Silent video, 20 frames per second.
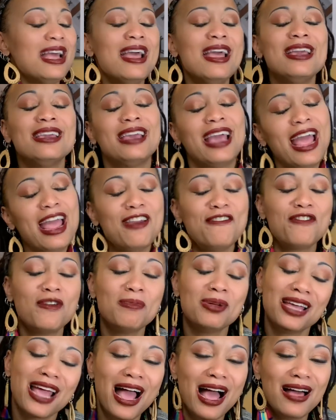Kay from
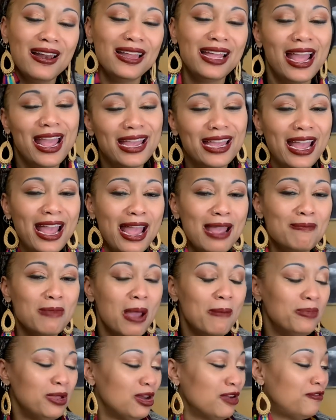Cali, aka my
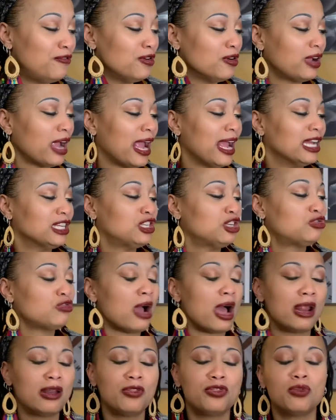beautiful Kay, and she's
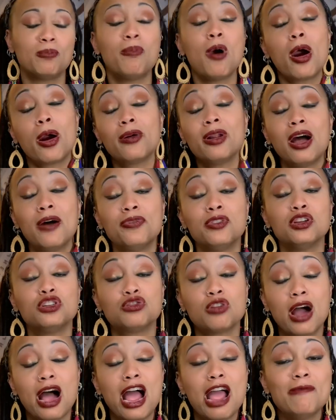part of the
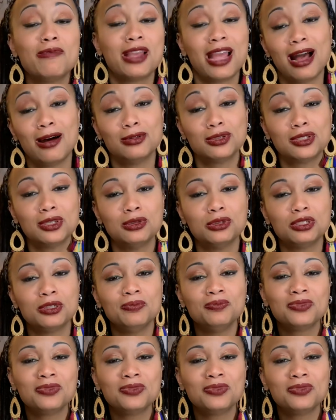Tribe Councils.